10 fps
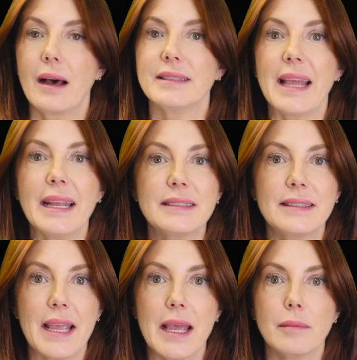date
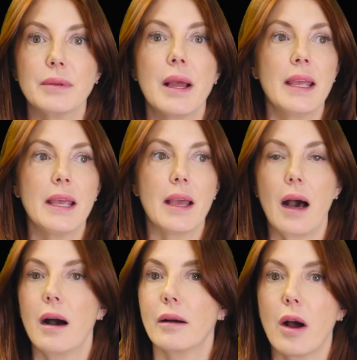stamped
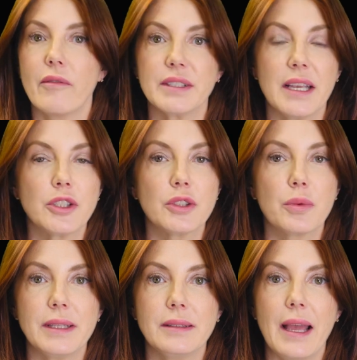conversations
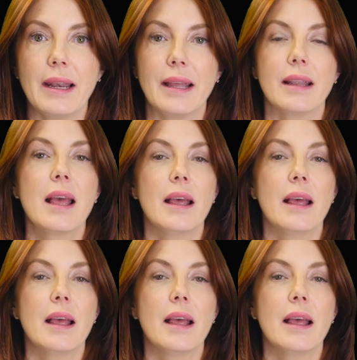with the tenant,